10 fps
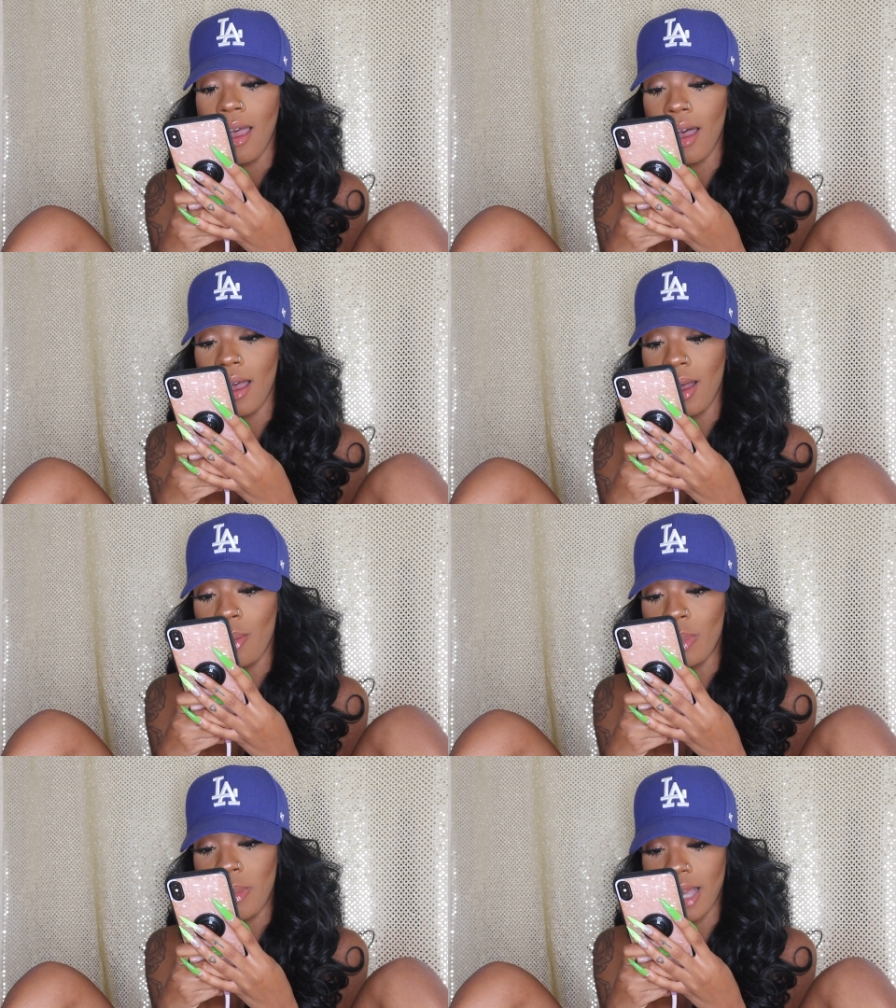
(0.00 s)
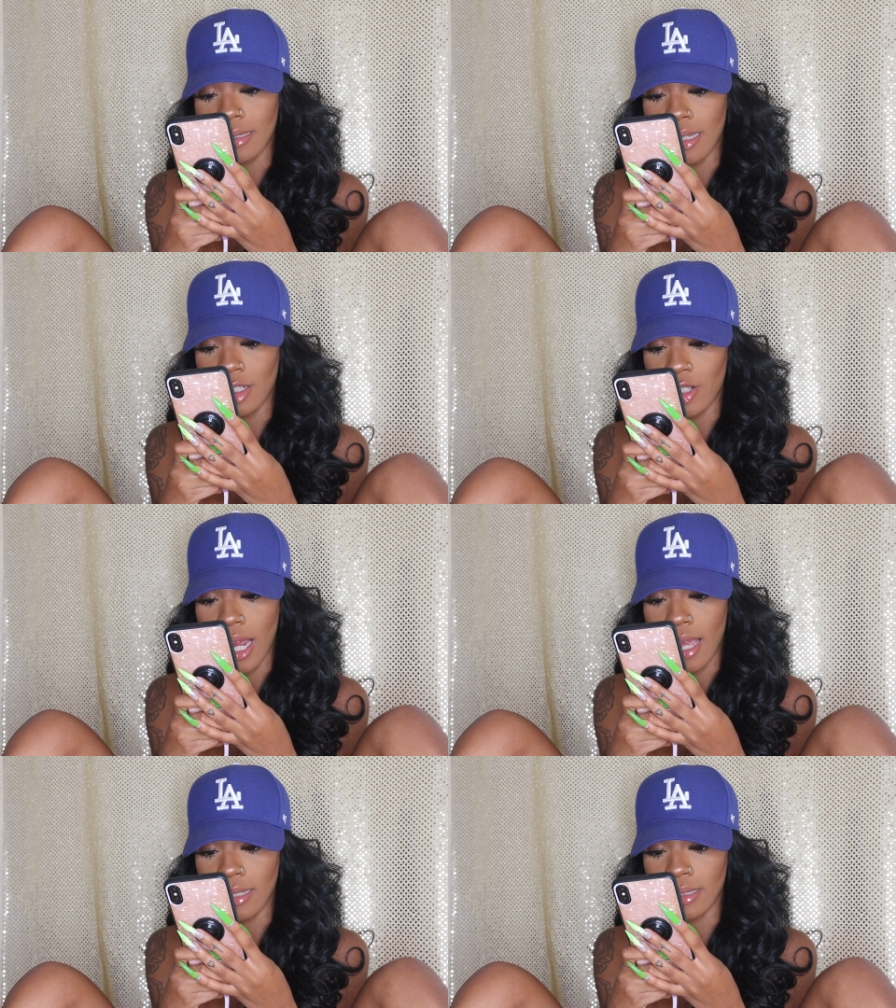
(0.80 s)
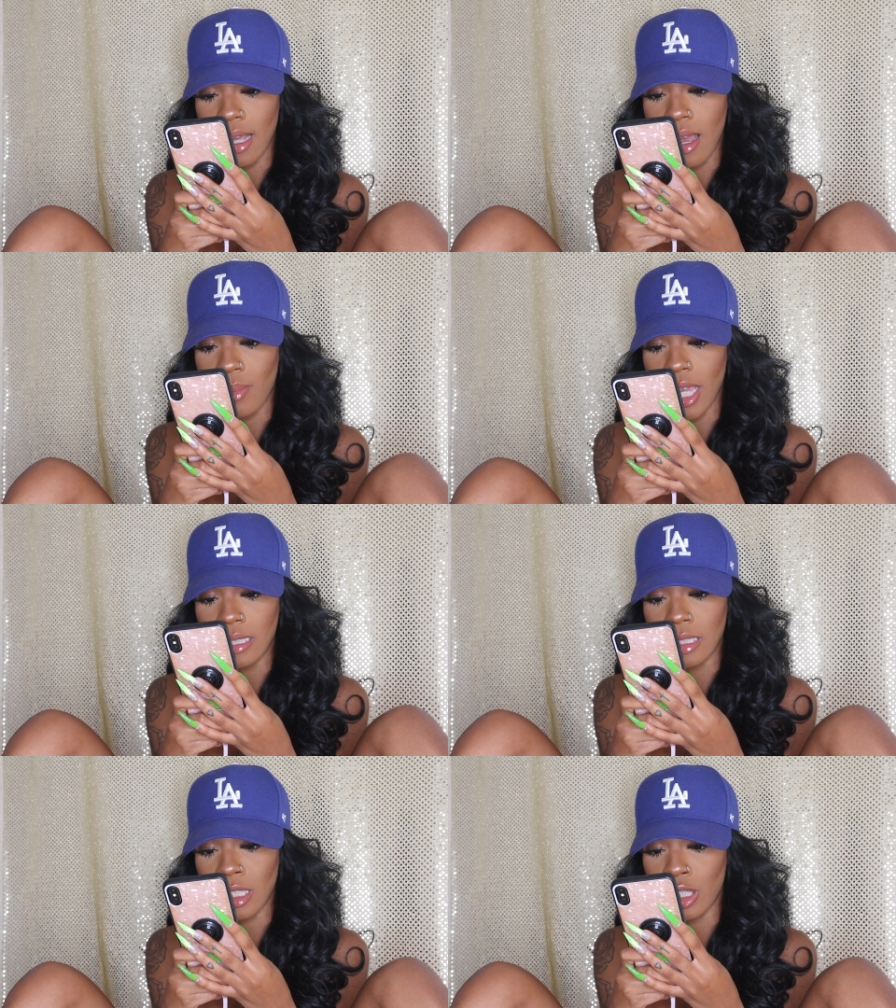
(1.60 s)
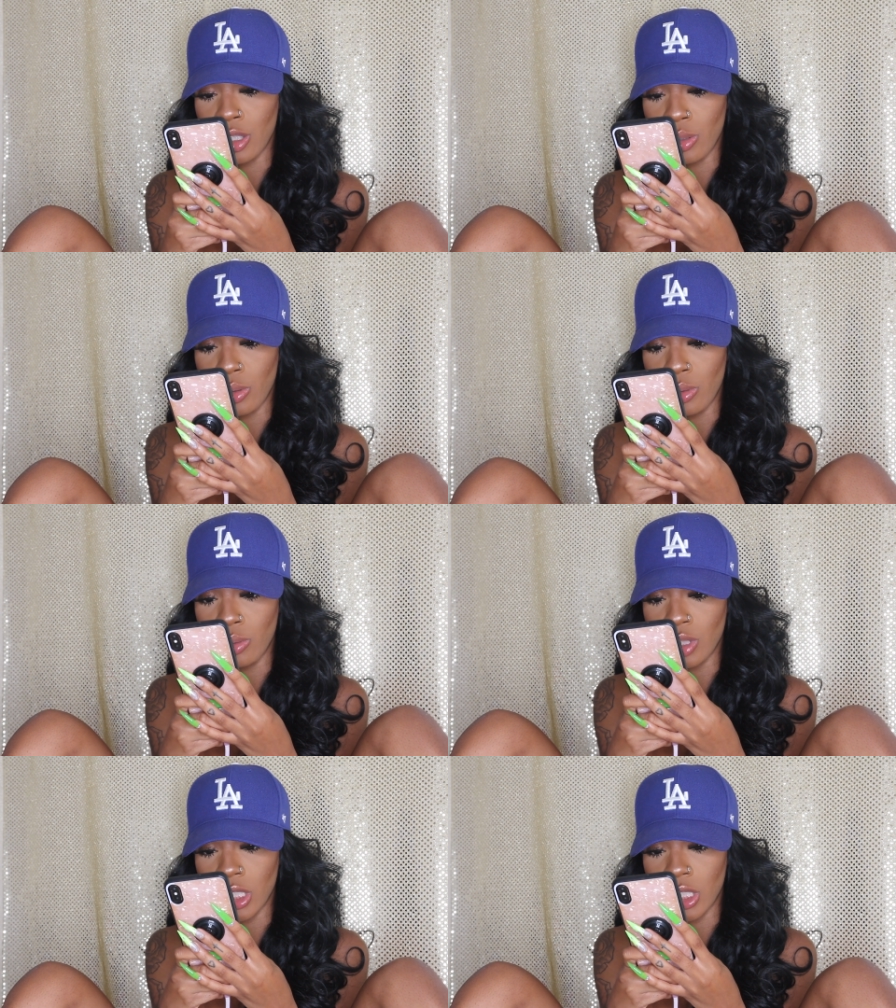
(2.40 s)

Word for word: Um, but back to the dress. Um, it's cute.